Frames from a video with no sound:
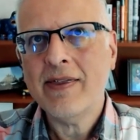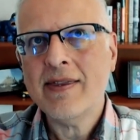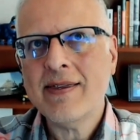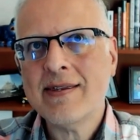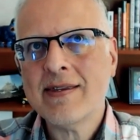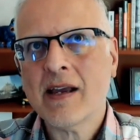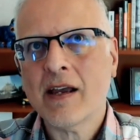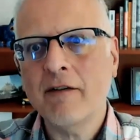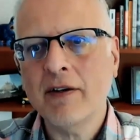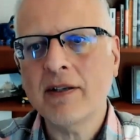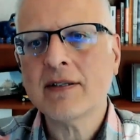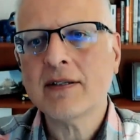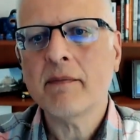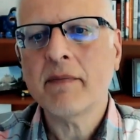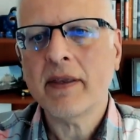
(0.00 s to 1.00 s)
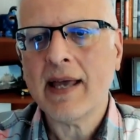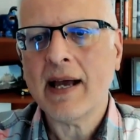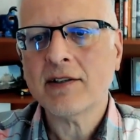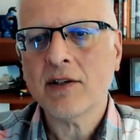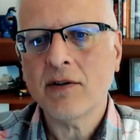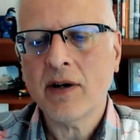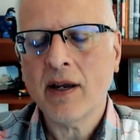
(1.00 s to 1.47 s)
to convince them that
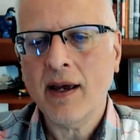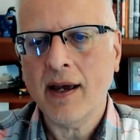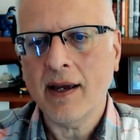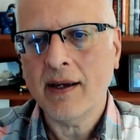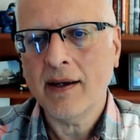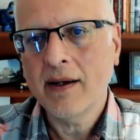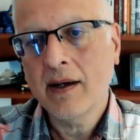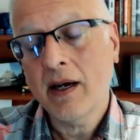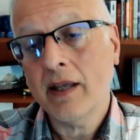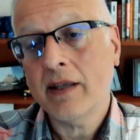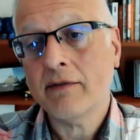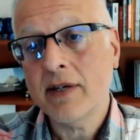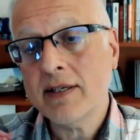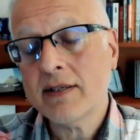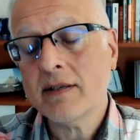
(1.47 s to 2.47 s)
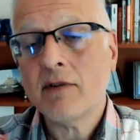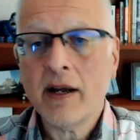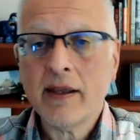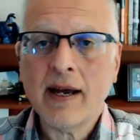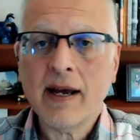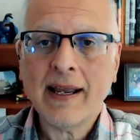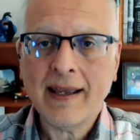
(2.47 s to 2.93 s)
that's okay. And the reason
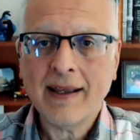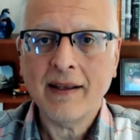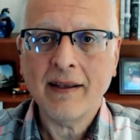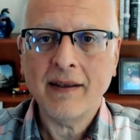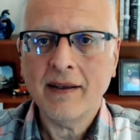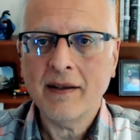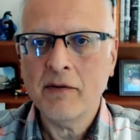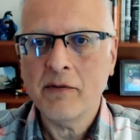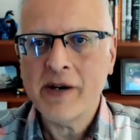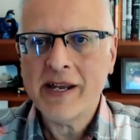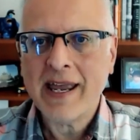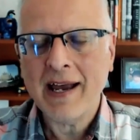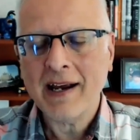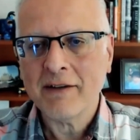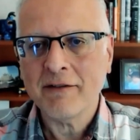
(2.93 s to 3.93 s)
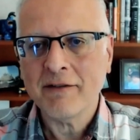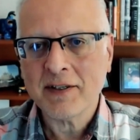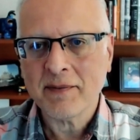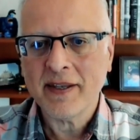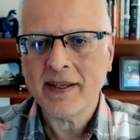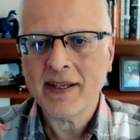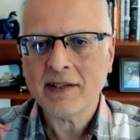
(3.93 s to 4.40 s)
why we can't convince
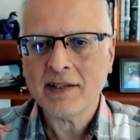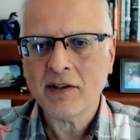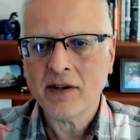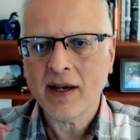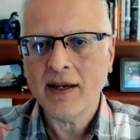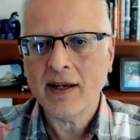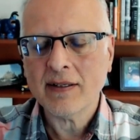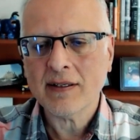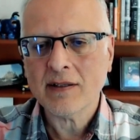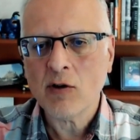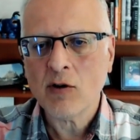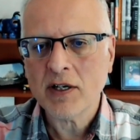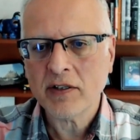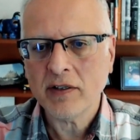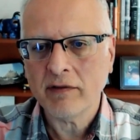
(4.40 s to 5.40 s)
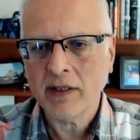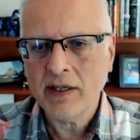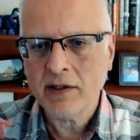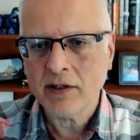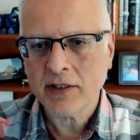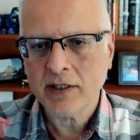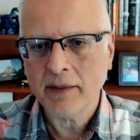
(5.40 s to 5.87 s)
them that that's okay is a question of
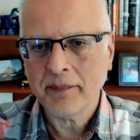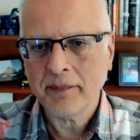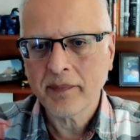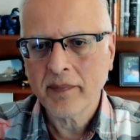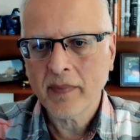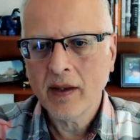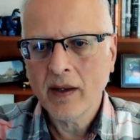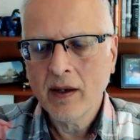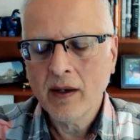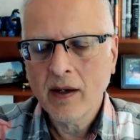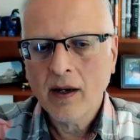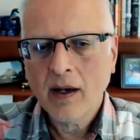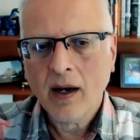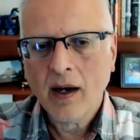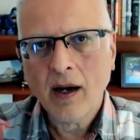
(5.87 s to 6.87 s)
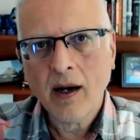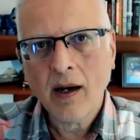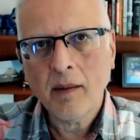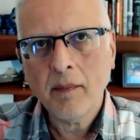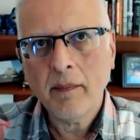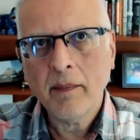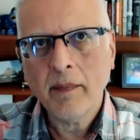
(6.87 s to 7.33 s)
leadership.
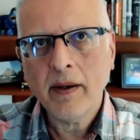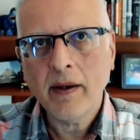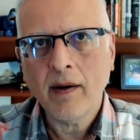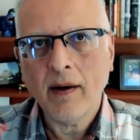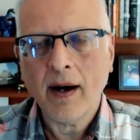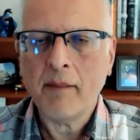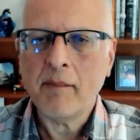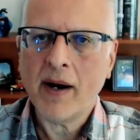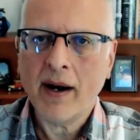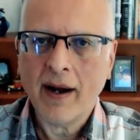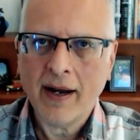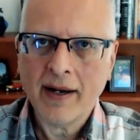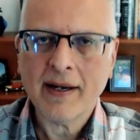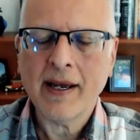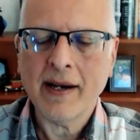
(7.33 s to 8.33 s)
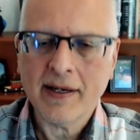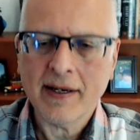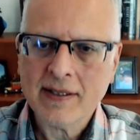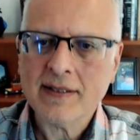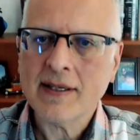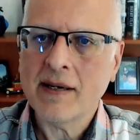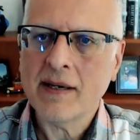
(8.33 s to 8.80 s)
Again,
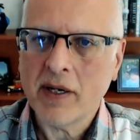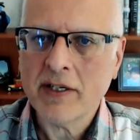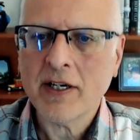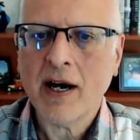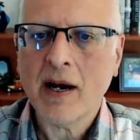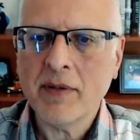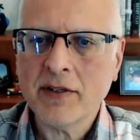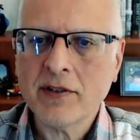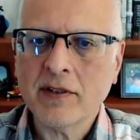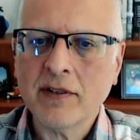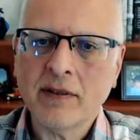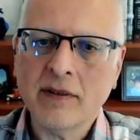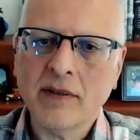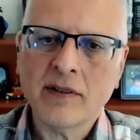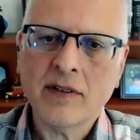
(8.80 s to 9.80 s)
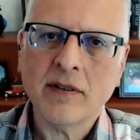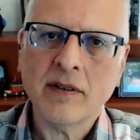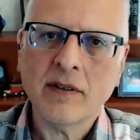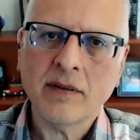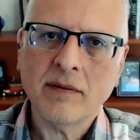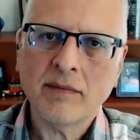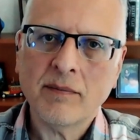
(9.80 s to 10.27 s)
as I said, my job is
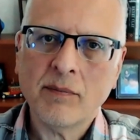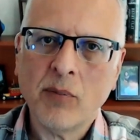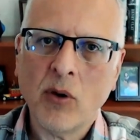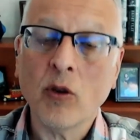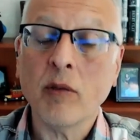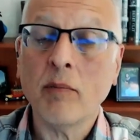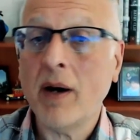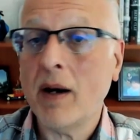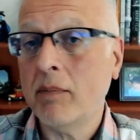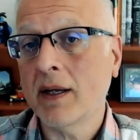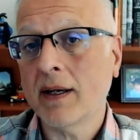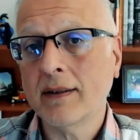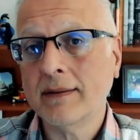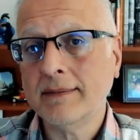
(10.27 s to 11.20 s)
to poll the public